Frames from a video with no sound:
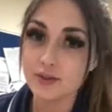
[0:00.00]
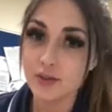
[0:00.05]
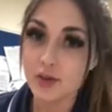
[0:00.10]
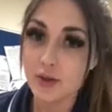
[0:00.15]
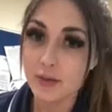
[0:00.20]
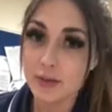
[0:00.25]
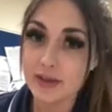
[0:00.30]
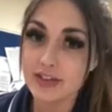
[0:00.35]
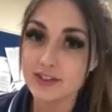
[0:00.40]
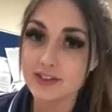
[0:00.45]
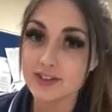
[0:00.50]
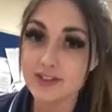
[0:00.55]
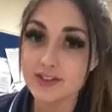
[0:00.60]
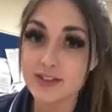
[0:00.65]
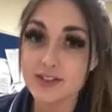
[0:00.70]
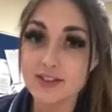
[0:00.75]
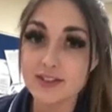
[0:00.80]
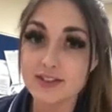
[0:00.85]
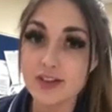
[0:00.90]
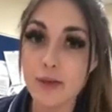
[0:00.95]
diabetes
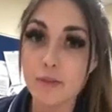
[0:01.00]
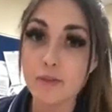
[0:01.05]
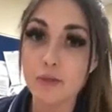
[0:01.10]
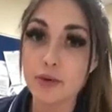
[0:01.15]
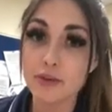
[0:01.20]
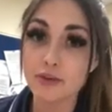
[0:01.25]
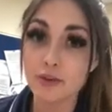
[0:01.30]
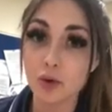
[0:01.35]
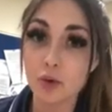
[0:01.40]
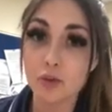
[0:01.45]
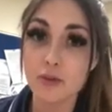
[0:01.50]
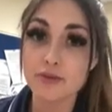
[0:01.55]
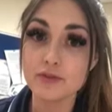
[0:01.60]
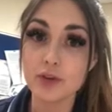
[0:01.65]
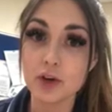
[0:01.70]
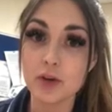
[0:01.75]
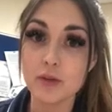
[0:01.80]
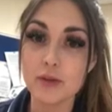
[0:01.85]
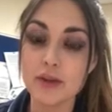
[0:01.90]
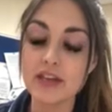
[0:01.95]
is a temporary form of
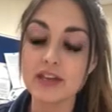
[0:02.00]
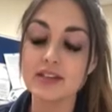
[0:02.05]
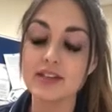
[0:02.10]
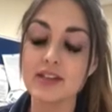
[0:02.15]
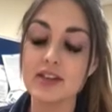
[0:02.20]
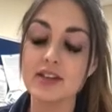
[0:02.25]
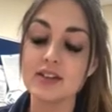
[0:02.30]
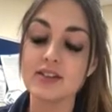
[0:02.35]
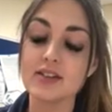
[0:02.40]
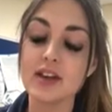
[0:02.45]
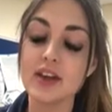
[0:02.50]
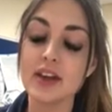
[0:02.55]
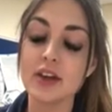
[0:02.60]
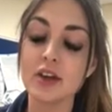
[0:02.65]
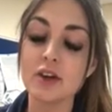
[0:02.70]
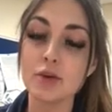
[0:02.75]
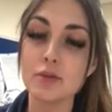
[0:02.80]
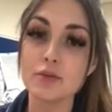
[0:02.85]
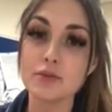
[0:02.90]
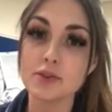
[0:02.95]
diabetes and
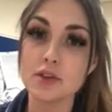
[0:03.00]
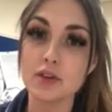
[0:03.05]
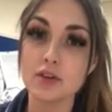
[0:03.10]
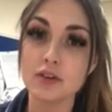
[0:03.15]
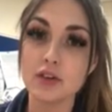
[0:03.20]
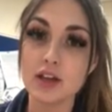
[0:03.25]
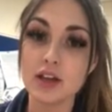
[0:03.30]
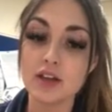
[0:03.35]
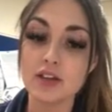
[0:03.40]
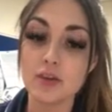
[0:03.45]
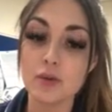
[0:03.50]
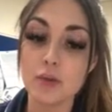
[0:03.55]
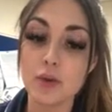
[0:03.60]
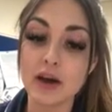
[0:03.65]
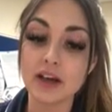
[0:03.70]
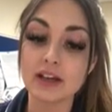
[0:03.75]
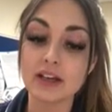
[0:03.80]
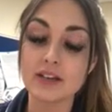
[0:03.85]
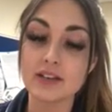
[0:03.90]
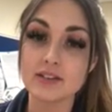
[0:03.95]
it comes on in the
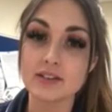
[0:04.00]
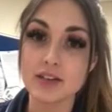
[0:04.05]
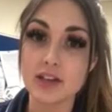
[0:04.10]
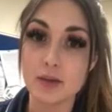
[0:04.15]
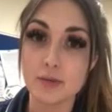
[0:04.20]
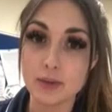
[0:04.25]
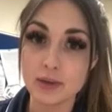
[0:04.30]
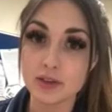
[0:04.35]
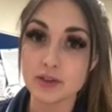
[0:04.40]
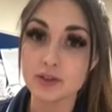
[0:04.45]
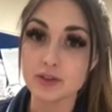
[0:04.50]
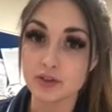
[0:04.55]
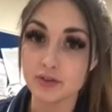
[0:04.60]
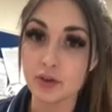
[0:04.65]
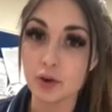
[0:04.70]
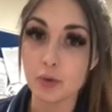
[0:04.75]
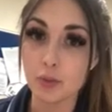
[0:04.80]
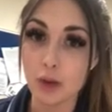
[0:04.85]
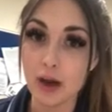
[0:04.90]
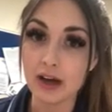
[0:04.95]
pregnancy because of
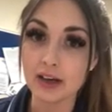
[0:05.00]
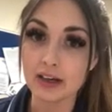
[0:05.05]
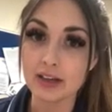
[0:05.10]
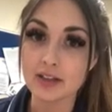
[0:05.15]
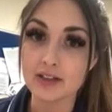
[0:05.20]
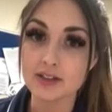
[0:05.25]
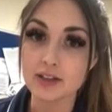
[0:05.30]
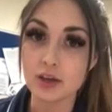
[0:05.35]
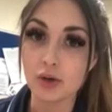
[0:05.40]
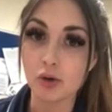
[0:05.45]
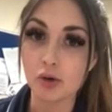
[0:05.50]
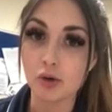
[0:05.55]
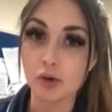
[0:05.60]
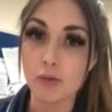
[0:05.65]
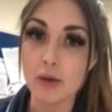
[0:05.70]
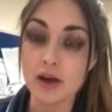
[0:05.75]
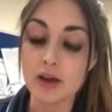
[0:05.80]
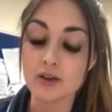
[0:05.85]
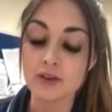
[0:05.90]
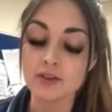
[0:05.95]
your pregnancy
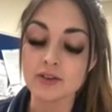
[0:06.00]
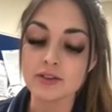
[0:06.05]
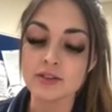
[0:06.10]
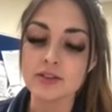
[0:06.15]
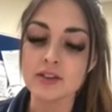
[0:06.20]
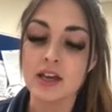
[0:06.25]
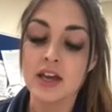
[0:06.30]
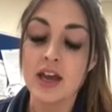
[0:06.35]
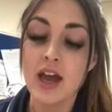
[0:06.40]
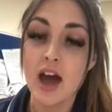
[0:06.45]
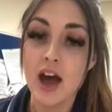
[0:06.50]
hormones,